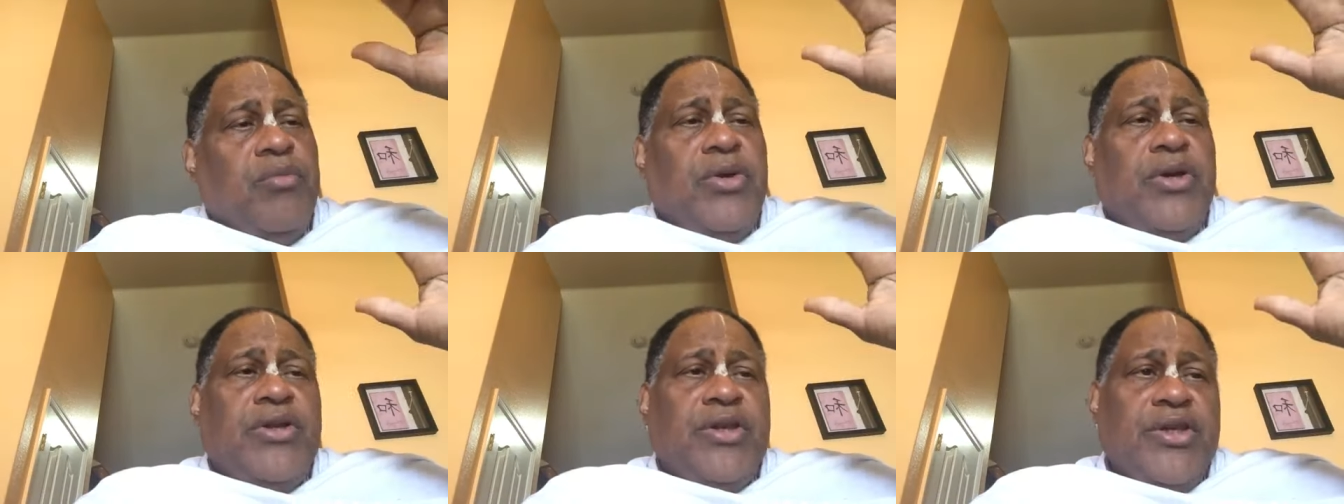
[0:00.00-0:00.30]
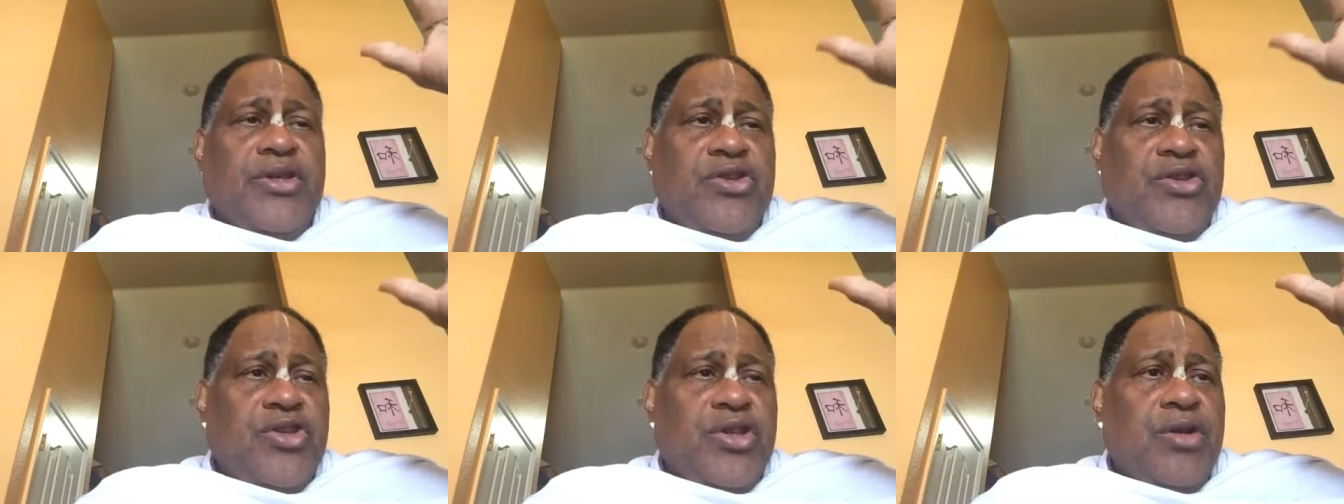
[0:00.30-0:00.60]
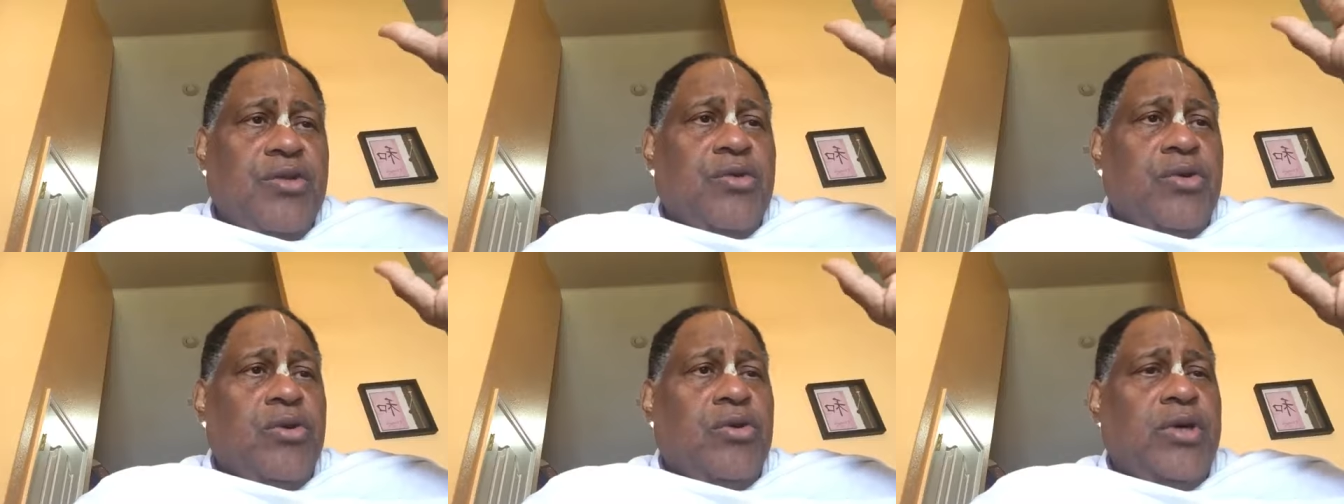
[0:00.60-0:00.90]
But in
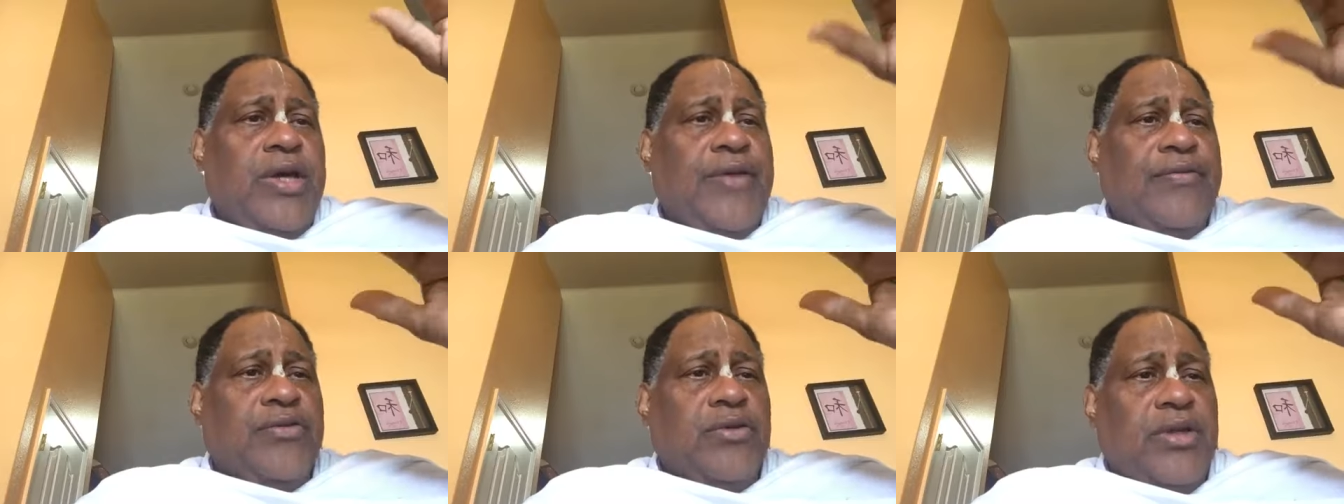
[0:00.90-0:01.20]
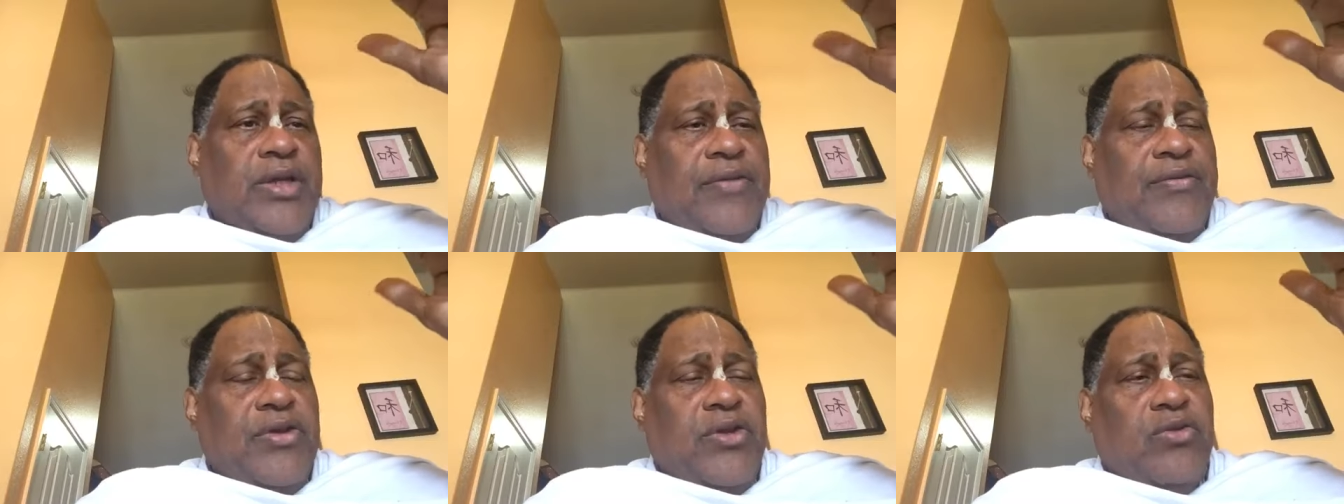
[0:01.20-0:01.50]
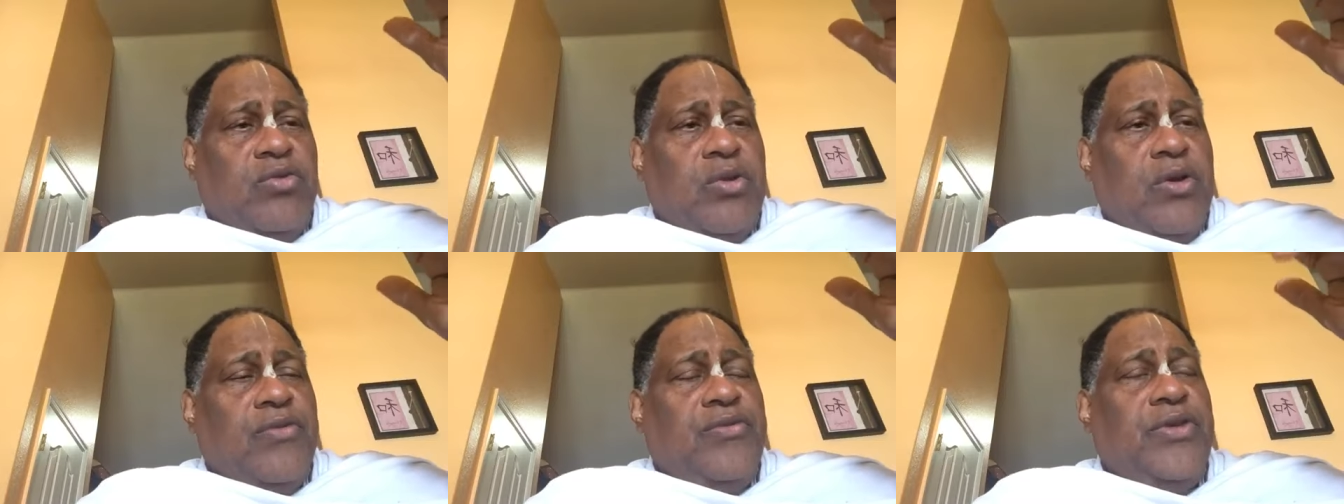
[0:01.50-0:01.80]
general, after 11
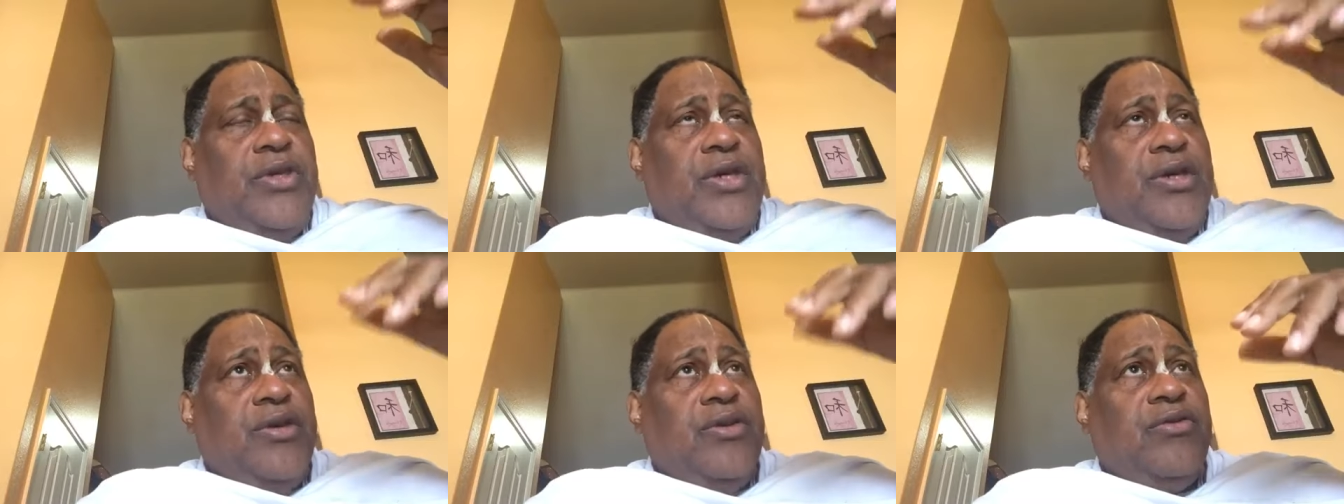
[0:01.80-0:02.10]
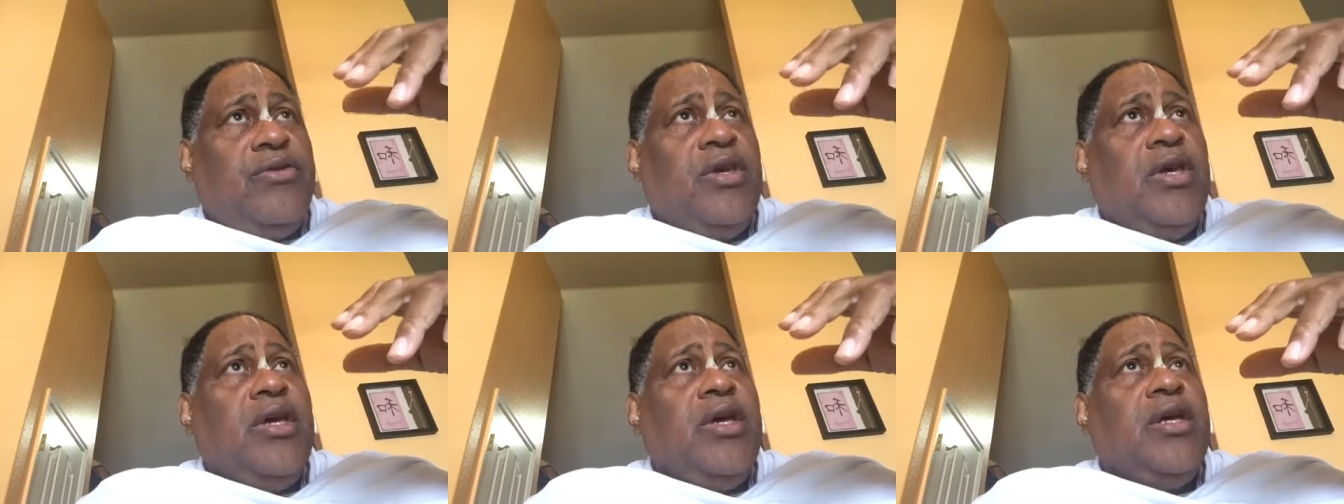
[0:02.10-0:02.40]
or 12 years,